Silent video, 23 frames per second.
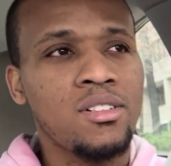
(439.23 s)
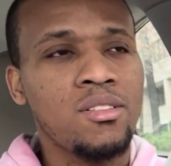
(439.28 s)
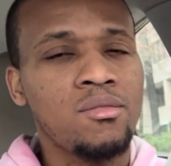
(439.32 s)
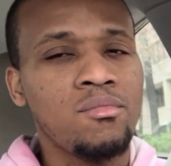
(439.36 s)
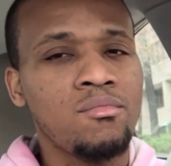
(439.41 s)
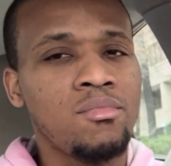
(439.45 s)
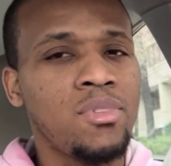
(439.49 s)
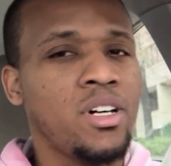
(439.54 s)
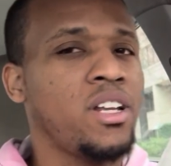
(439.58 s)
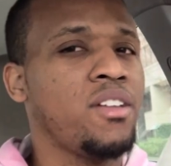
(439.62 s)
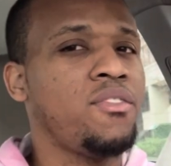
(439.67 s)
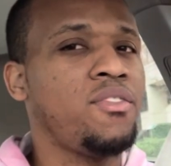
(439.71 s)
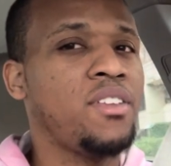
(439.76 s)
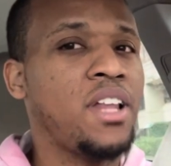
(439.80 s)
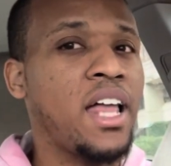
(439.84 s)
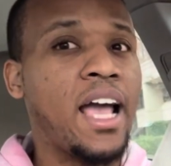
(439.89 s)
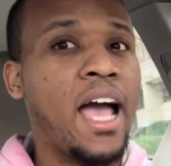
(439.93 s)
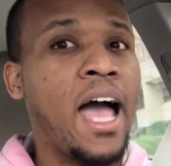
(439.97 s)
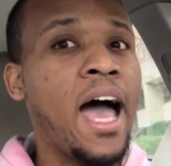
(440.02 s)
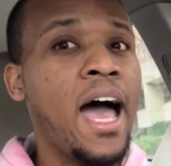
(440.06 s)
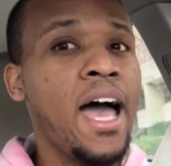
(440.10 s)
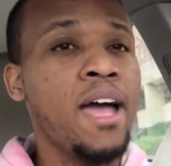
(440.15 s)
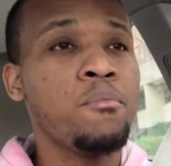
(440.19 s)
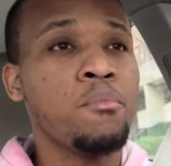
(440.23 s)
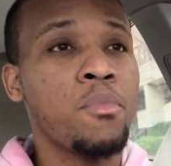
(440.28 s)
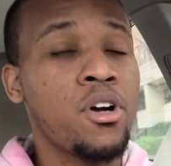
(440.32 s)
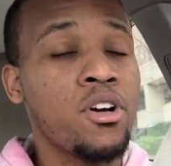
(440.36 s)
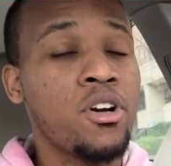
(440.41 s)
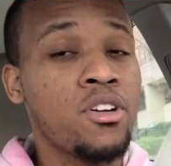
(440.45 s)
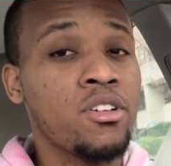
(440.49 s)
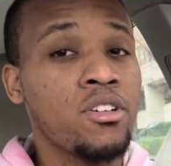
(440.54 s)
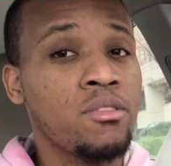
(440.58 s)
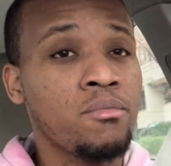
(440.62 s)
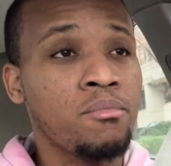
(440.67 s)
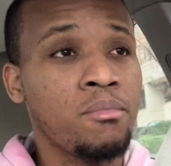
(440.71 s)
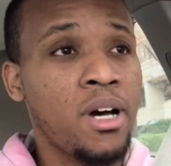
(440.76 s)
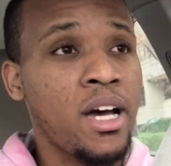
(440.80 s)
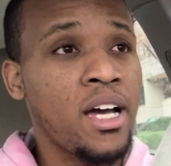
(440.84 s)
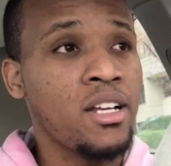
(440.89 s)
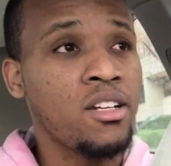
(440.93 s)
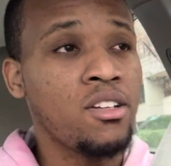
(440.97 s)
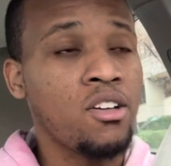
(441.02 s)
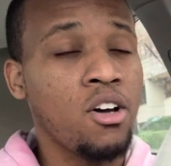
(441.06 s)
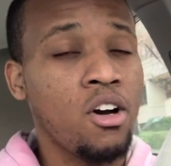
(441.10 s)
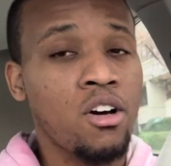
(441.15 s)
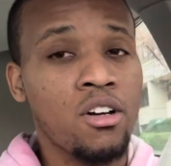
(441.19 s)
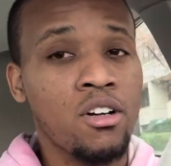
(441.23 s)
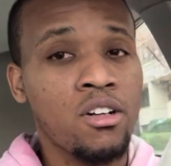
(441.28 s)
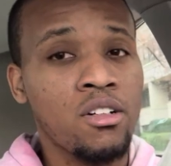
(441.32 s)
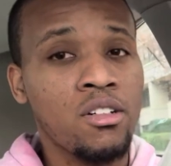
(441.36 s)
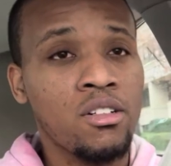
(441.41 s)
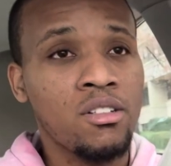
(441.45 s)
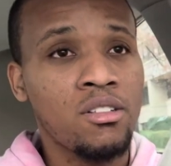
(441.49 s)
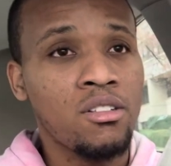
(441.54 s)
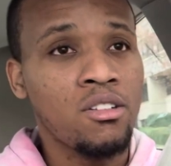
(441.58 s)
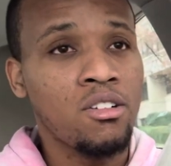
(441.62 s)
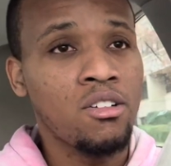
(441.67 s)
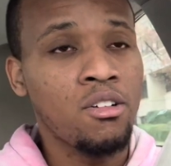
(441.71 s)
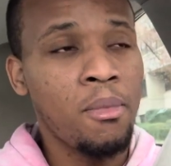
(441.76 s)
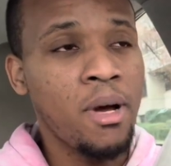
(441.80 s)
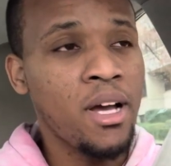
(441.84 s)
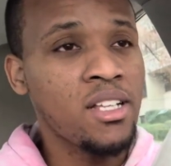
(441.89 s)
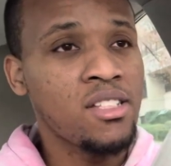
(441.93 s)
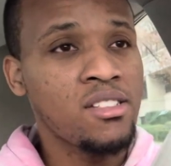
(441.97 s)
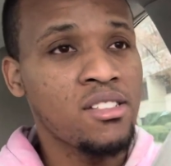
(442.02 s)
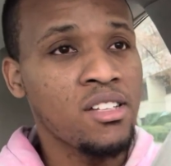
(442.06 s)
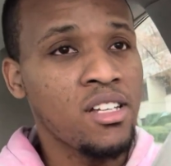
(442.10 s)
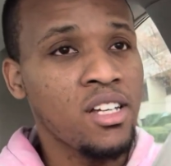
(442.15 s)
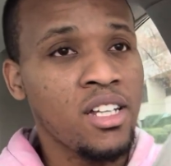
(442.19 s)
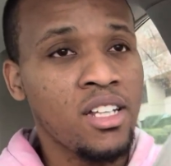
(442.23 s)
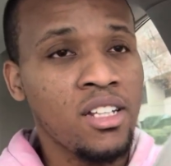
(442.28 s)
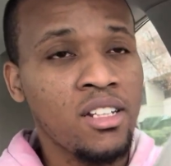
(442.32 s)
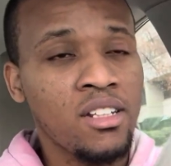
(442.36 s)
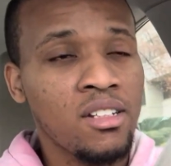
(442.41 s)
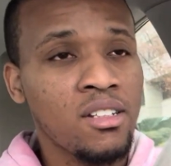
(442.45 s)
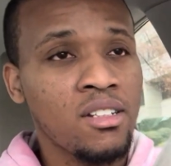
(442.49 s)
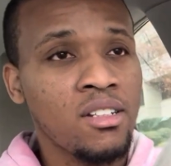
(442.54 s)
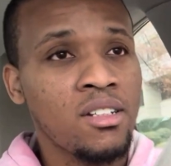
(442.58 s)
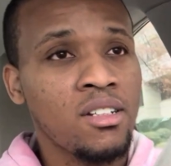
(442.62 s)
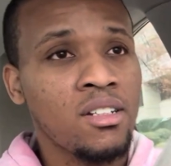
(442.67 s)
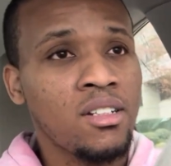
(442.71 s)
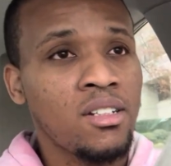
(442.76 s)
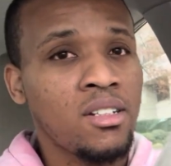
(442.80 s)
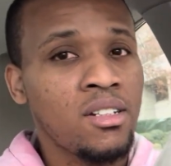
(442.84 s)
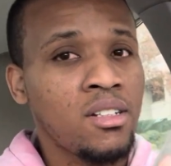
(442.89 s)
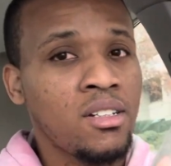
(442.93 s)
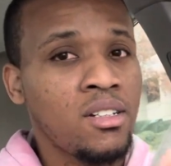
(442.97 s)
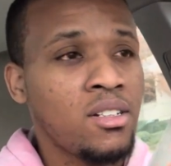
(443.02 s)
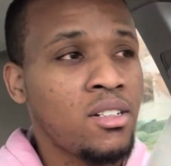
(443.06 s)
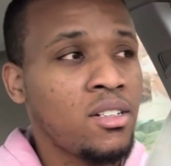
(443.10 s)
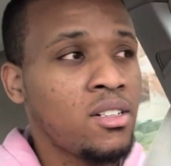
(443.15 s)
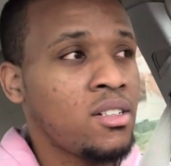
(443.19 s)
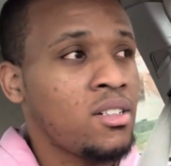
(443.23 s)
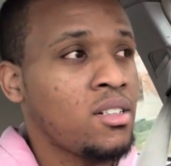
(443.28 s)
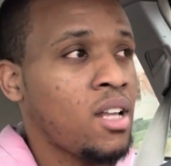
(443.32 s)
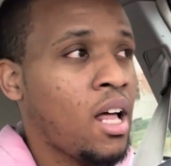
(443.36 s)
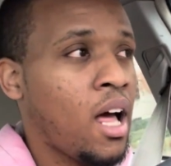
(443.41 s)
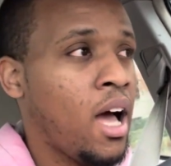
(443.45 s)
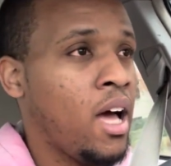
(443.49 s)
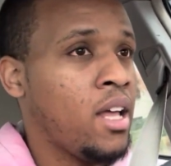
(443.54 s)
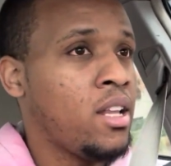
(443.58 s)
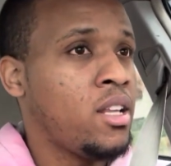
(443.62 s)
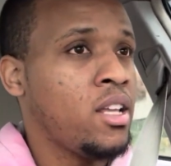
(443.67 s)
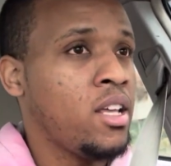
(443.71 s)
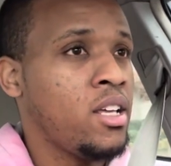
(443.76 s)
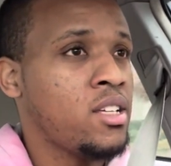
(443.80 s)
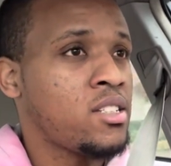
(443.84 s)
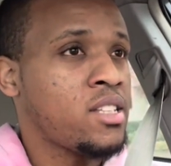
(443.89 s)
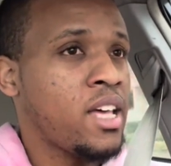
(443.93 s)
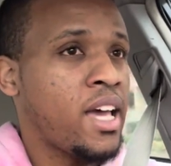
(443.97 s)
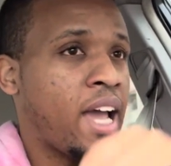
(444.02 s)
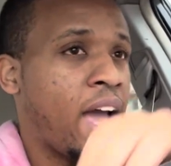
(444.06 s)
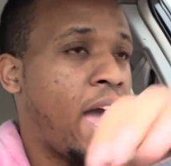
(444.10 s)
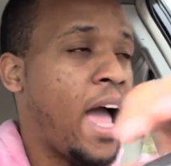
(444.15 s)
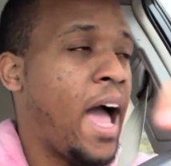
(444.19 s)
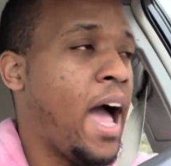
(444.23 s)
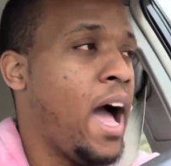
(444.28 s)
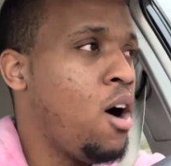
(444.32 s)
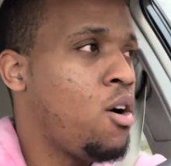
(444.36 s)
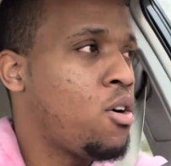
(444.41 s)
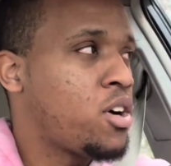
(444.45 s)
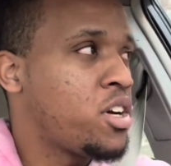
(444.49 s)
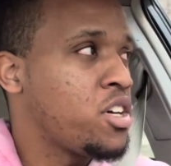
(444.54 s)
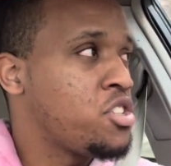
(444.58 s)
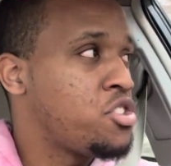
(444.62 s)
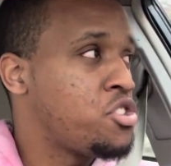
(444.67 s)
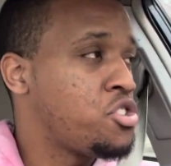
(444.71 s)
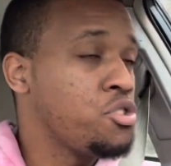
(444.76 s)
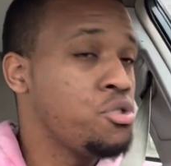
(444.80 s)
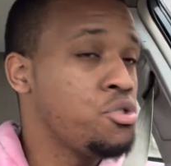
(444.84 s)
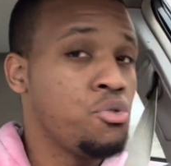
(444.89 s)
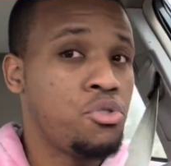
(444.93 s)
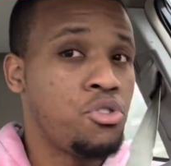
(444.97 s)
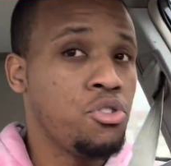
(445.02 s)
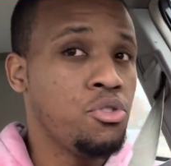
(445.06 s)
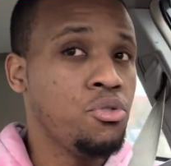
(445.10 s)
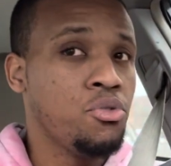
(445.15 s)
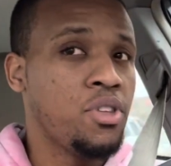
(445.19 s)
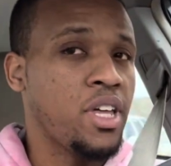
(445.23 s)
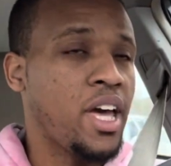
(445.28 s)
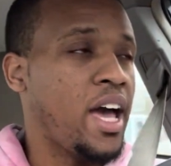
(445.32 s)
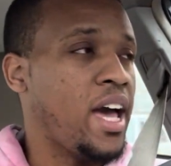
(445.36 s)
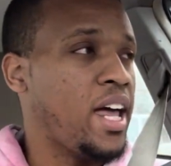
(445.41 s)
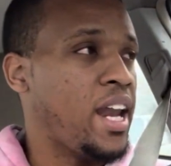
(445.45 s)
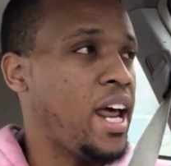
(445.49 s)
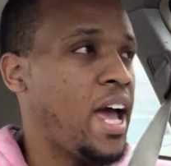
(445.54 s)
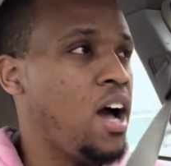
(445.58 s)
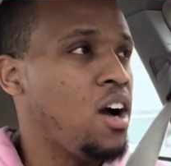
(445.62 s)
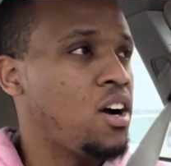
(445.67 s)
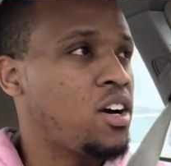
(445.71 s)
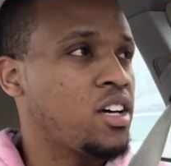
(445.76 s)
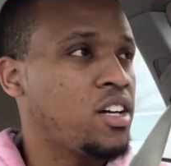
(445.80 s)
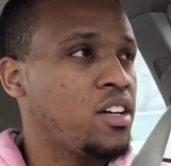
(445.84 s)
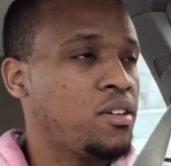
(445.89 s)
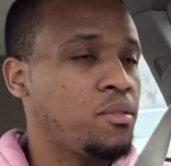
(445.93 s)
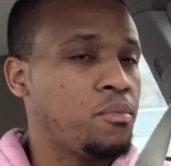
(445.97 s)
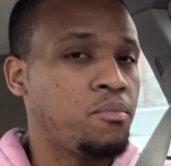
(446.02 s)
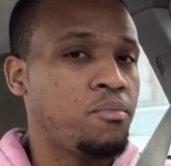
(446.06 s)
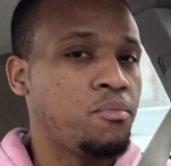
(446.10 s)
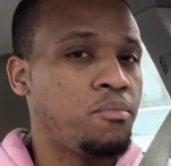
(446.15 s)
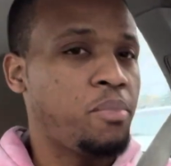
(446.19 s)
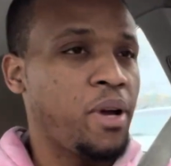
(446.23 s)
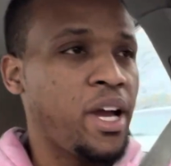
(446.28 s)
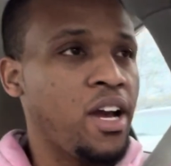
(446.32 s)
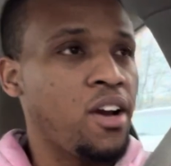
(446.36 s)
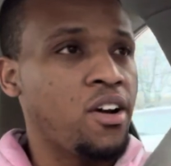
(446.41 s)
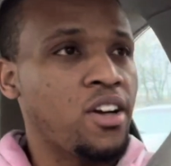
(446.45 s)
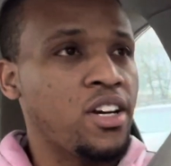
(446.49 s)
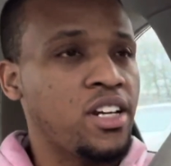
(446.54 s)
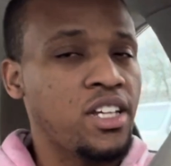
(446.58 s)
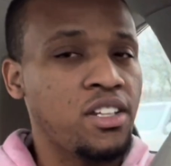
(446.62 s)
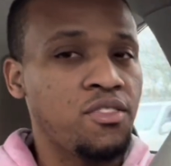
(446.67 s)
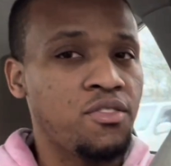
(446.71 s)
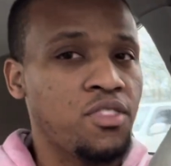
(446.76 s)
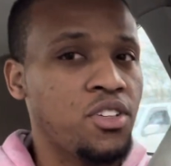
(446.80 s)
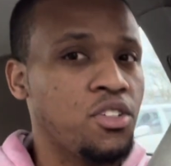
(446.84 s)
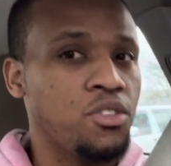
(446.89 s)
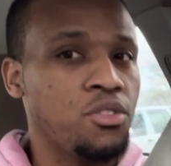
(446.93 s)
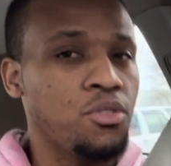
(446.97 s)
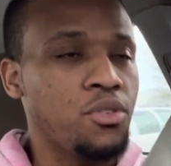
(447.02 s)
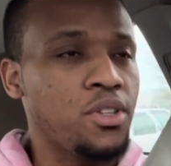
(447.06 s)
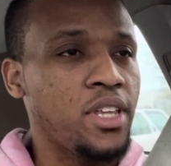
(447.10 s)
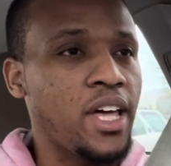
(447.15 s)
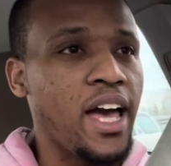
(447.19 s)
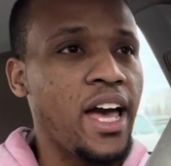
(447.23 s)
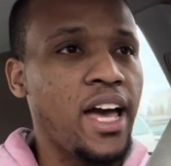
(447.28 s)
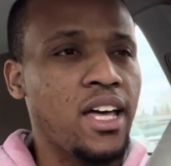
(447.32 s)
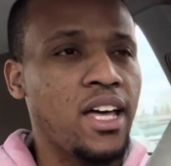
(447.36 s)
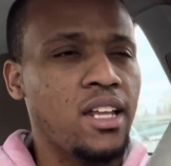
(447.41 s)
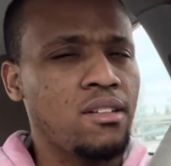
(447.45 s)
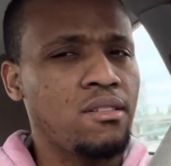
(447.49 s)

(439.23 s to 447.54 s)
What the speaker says: But if, like, I murdered my daughter or my son, it's like, how could you do that? How could a parent even do that?